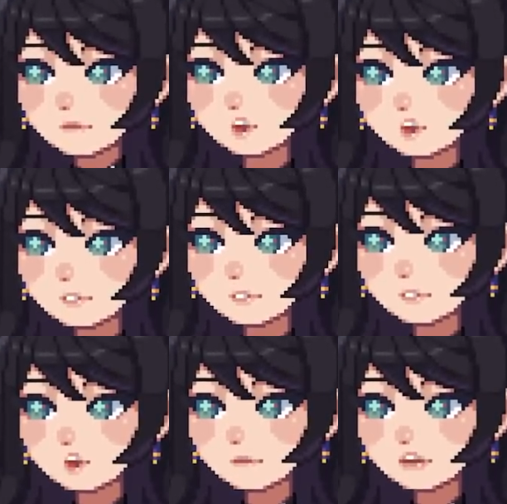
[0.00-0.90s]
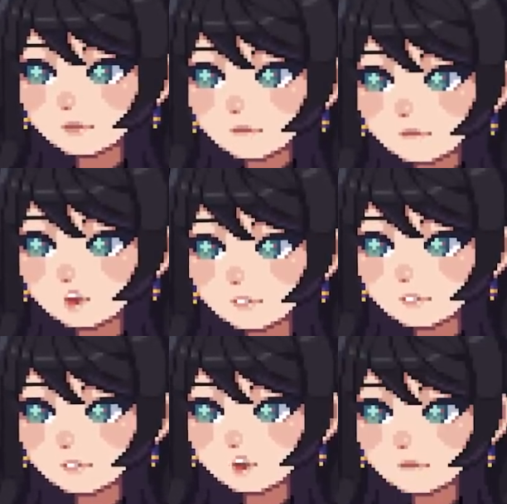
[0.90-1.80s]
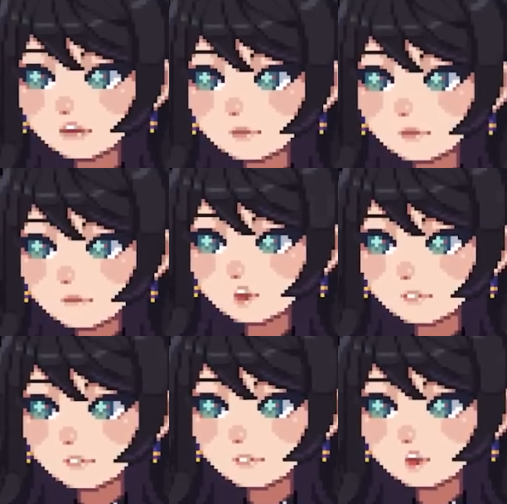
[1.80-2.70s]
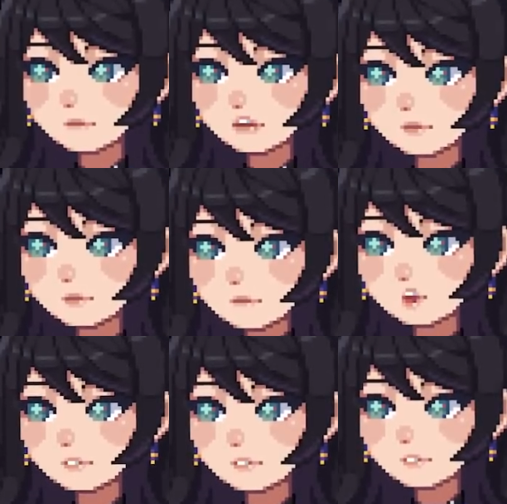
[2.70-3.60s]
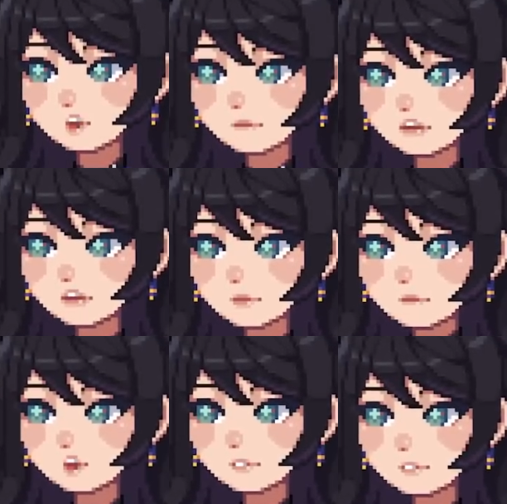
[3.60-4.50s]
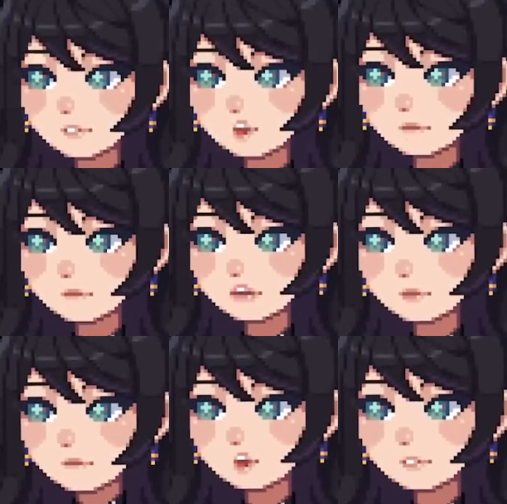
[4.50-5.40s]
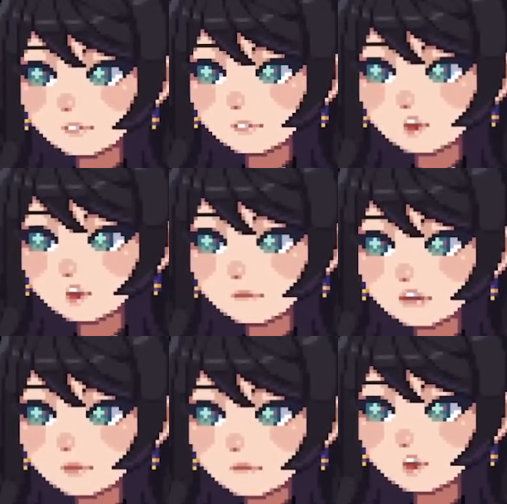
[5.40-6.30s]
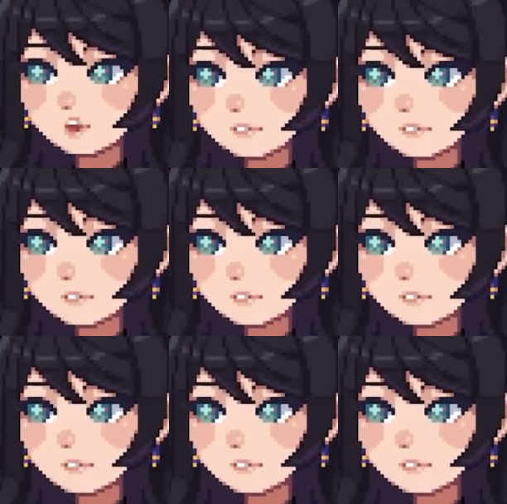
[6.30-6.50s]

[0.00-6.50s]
the Marshak guy no longer has the ensnarement, I'm just going to basic attack with